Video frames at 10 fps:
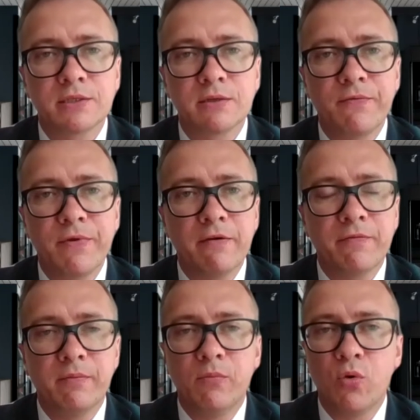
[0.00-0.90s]
We have
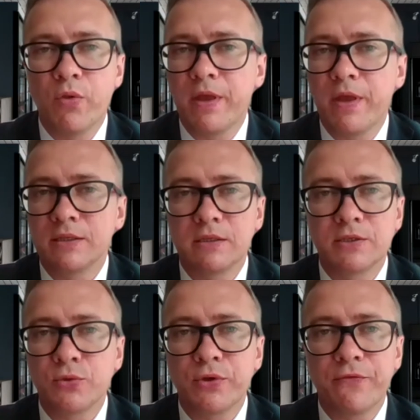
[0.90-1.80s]
more than
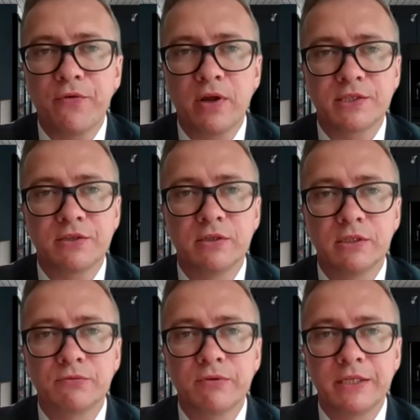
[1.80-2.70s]
30 funds
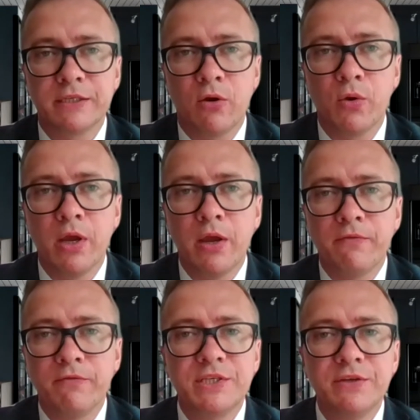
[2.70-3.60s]
right now,
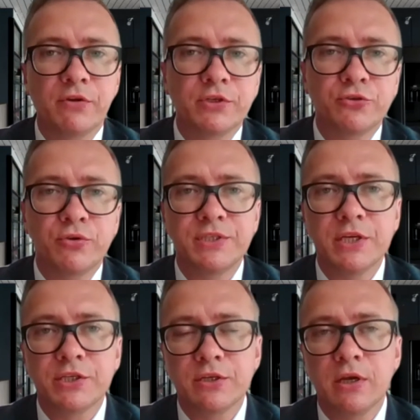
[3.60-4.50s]
with different
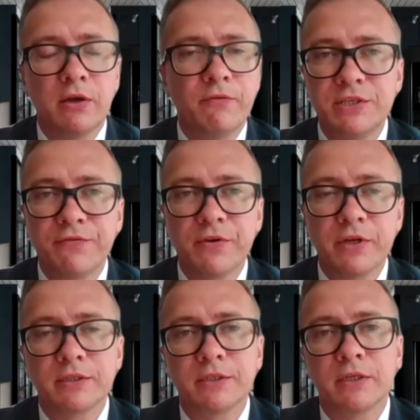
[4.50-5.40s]
jurisdictions, with
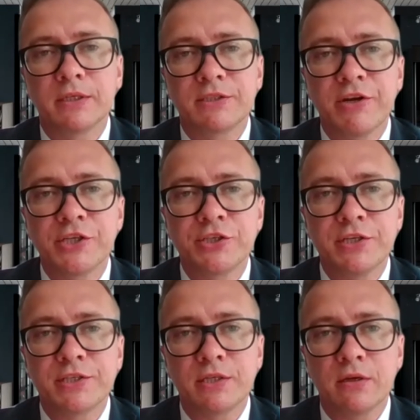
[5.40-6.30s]
different
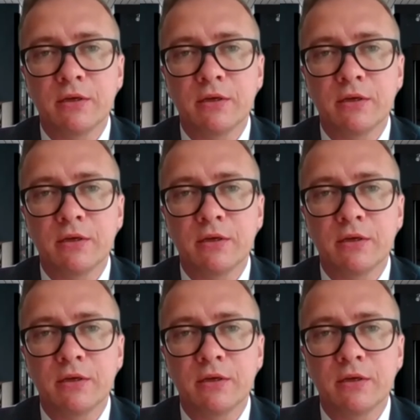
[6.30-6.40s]
strategies.